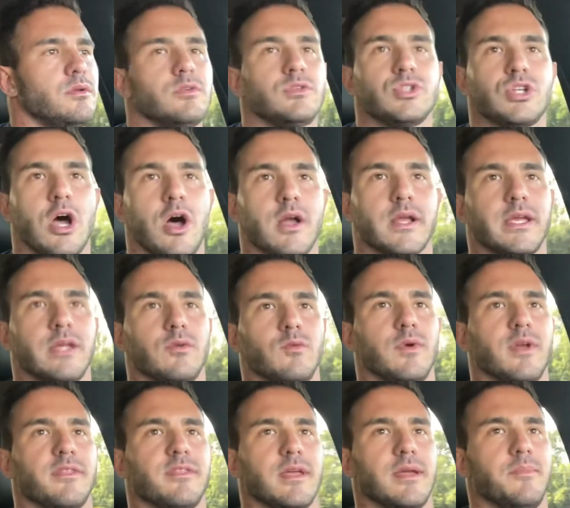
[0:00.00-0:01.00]
talking
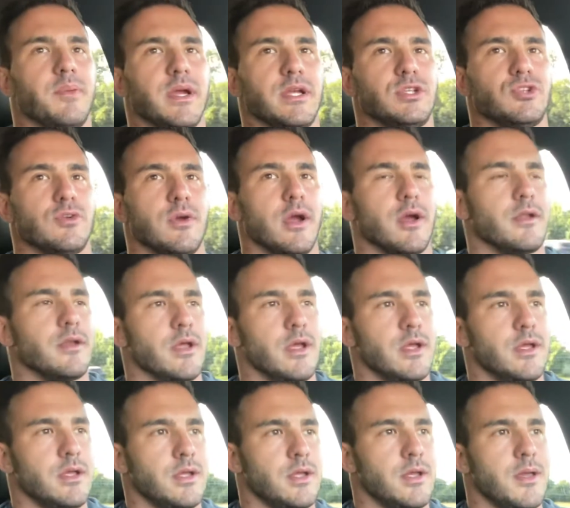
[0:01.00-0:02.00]
with a
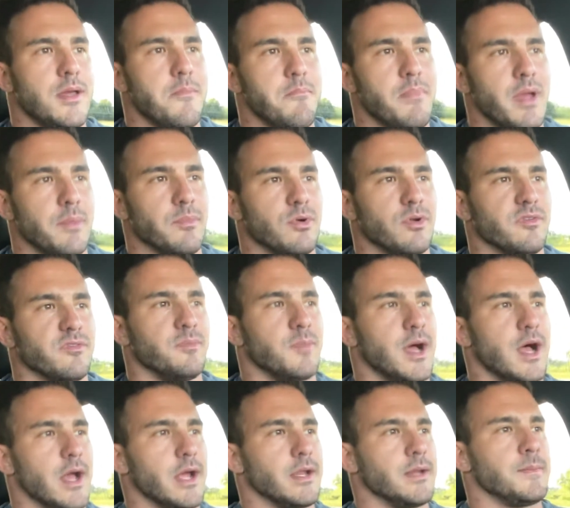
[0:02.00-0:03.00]
Patreon member of
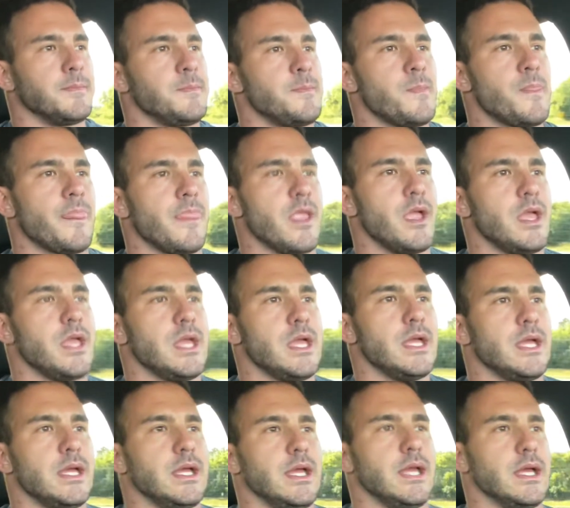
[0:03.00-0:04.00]

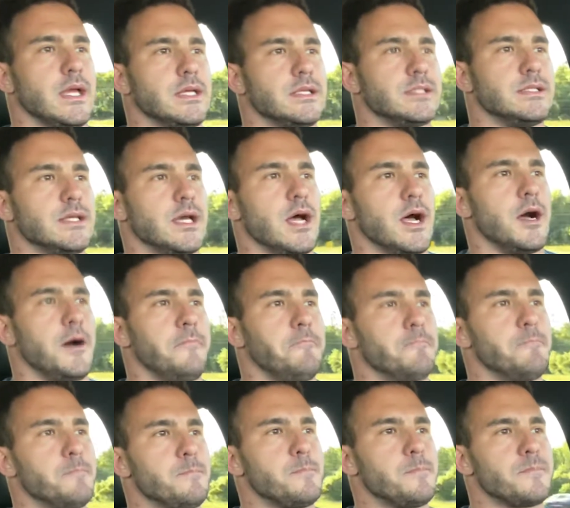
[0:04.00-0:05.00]
mine and
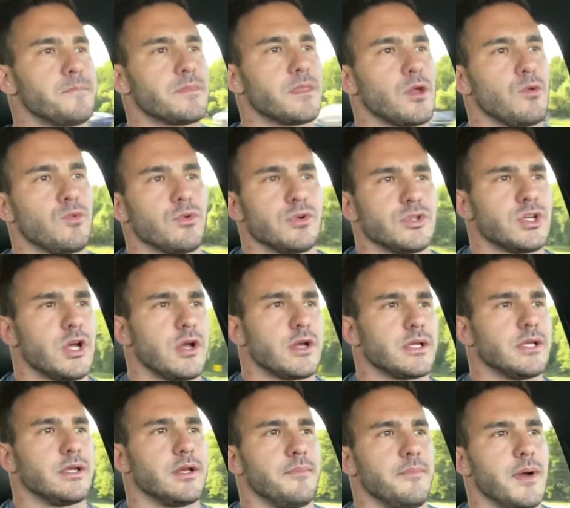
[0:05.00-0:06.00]
um, we were
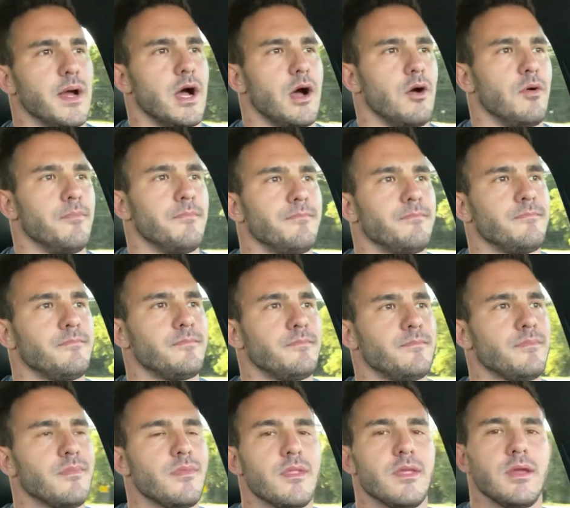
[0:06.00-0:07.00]
talking about
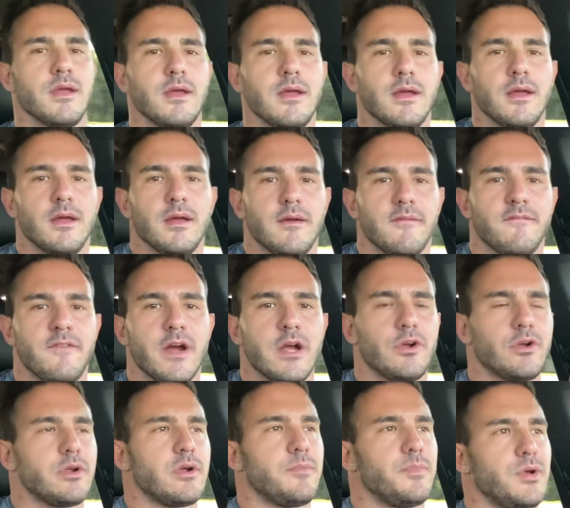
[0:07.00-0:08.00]

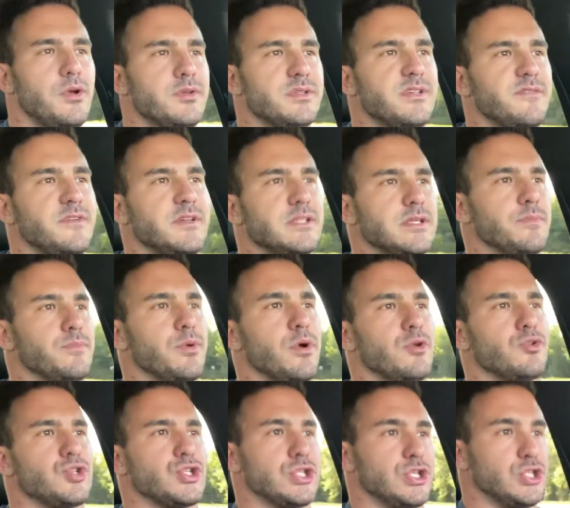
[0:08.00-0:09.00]
variables of his
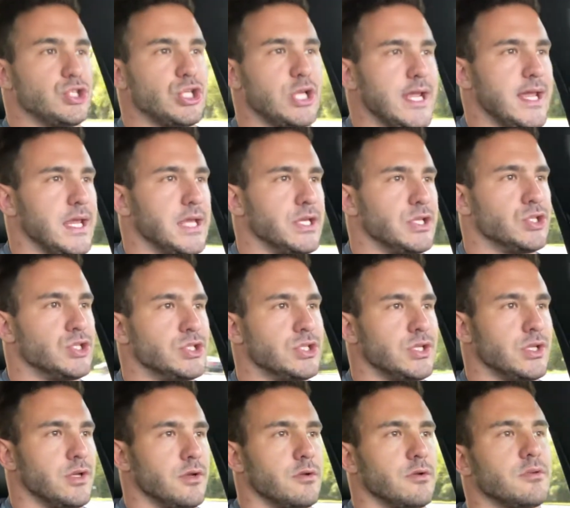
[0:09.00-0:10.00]
approach to change
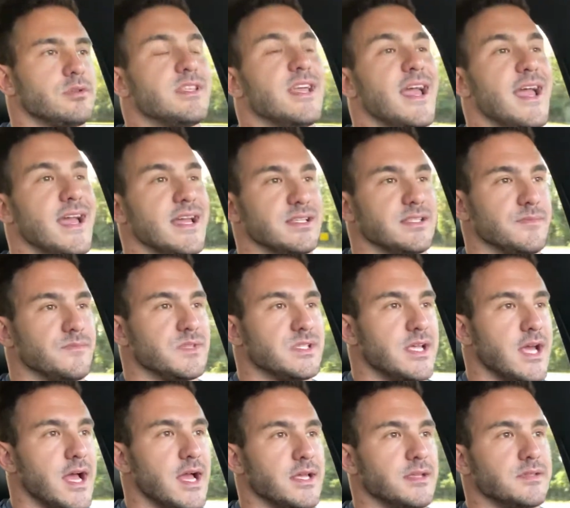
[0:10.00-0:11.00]
in order to add some
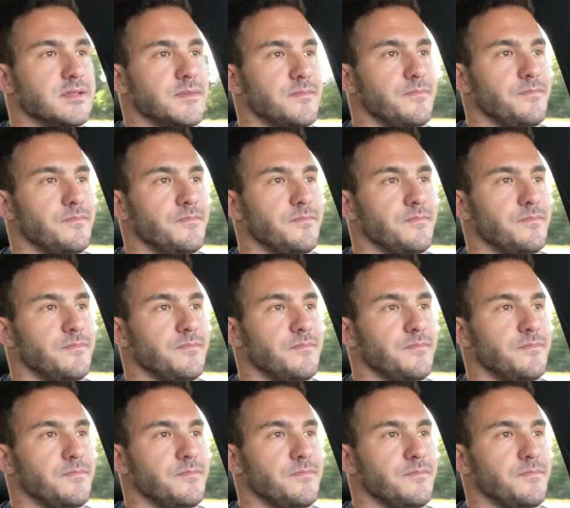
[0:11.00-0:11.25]
size.